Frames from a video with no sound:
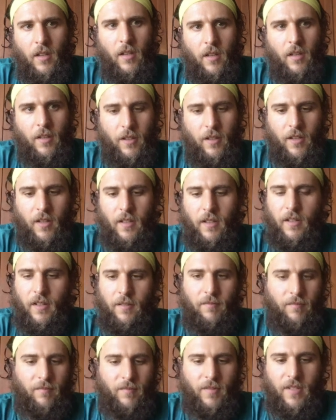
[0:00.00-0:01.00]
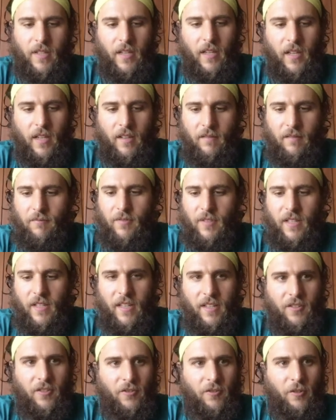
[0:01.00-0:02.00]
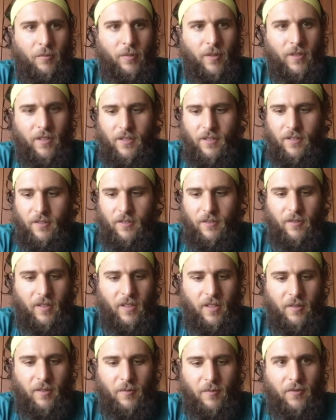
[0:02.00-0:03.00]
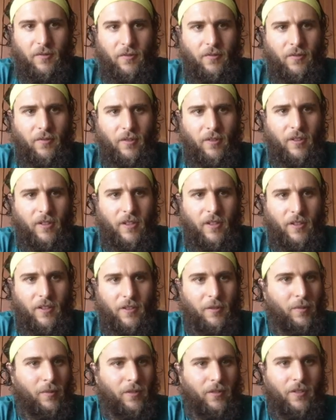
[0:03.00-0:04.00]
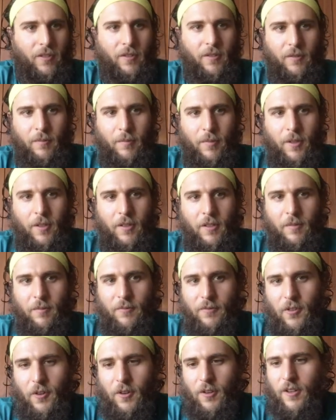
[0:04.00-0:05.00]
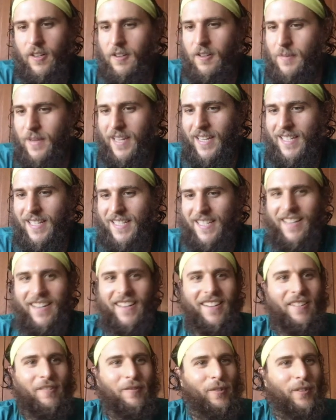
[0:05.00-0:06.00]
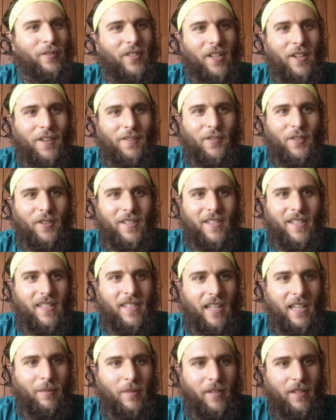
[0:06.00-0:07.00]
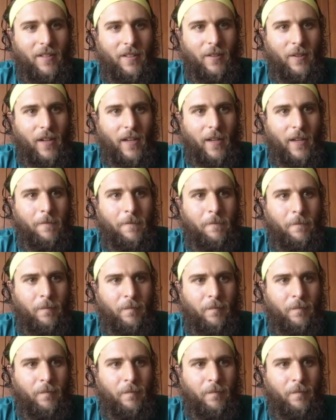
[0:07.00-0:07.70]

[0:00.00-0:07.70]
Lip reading: You're going to say it's 2 + 2 = 4, or 2 + 2, boom, 4, amazing. We've done our first assignment, okay?